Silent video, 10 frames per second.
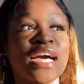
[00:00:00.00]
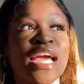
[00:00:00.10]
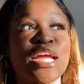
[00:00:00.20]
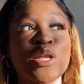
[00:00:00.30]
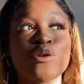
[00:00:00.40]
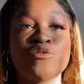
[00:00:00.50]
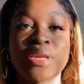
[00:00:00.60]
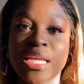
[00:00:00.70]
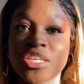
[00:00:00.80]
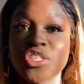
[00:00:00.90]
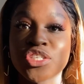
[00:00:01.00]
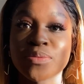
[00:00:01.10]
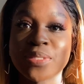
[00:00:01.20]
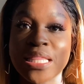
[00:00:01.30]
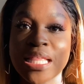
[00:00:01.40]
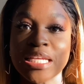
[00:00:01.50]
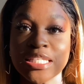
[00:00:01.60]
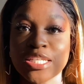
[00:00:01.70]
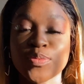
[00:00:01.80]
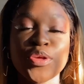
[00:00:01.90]
include relationships in this,
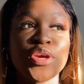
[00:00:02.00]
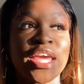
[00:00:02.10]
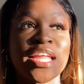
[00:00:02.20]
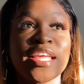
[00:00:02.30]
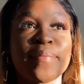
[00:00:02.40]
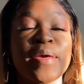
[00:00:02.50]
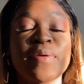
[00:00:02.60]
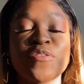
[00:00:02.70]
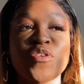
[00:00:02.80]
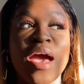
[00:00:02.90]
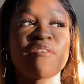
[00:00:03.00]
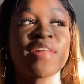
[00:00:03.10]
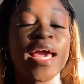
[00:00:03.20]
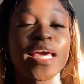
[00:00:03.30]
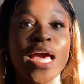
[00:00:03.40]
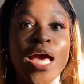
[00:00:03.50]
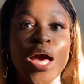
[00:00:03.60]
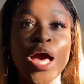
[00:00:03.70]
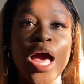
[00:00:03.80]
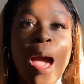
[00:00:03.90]
because when you get here, maybe if you have like
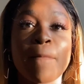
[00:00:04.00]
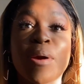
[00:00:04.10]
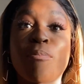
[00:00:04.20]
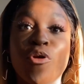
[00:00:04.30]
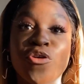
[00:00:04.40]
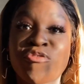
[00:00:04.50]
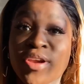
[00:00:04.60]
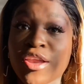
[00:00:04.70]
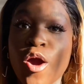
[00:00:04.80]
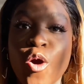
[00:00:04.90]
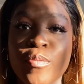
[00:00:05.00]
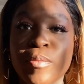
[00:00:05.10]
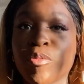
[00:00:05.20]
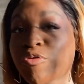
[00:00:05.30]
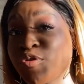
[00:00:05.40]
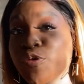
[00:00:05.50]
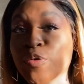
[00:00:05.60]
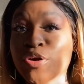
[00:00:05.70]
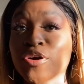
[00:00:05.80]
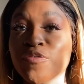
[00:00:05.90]
a boyfriend at home, a boyfriend or a
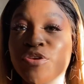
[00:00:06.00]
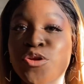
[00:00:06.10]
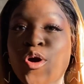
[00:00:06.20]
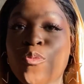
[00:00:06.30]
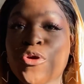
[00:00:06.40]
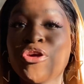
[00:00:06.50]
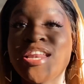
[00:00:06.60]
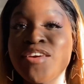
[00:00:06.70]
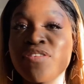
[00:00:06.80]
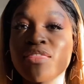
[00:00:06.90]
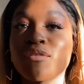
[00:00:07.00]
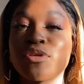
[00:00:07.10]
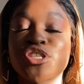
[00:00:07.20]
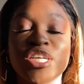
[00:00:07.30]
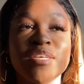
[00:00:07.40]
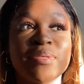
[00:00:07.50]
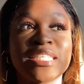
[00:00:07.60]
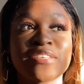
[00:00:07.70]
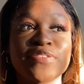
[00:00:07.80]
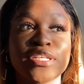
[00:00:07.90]
girlfriend at home, when you're leaving them, it's gonna be
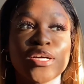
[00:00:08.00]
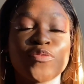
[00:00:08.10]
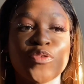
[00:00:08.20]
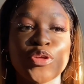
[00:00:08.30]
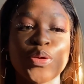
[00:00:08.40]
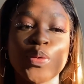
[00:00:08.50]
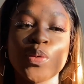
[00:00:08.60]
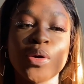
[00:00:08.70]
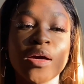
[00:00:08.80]
difficult for you.